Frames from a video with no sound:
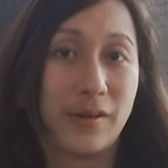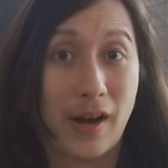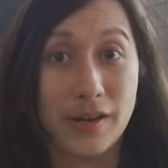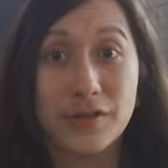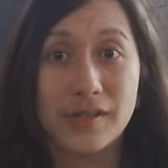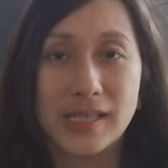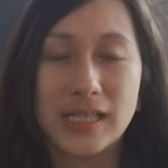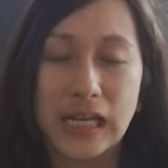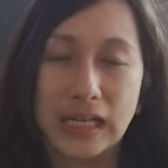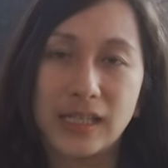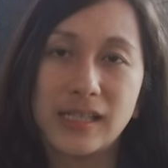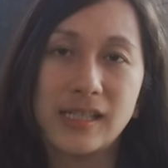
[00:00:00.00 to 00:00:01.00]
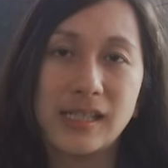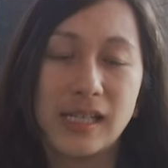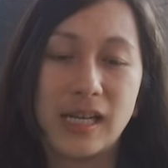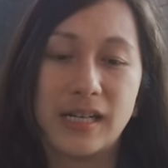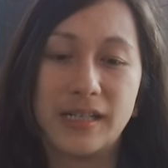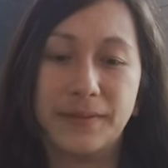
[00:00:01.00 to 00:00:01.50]
graduate studies,
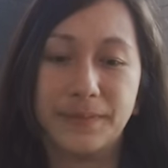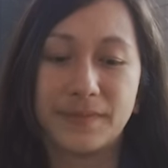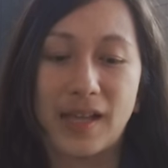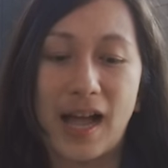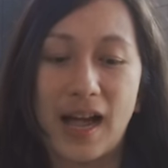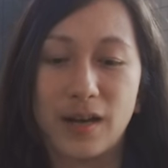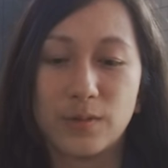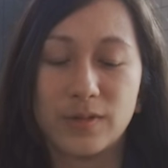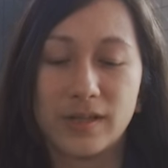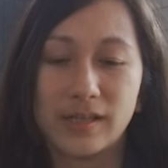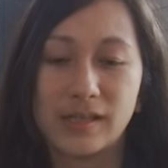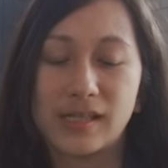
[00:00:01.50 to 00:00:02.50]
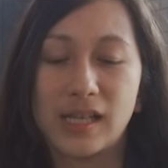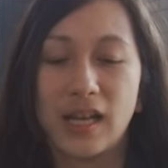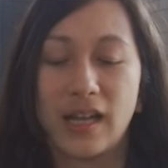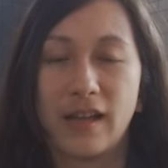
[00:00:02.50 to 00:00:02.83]
I was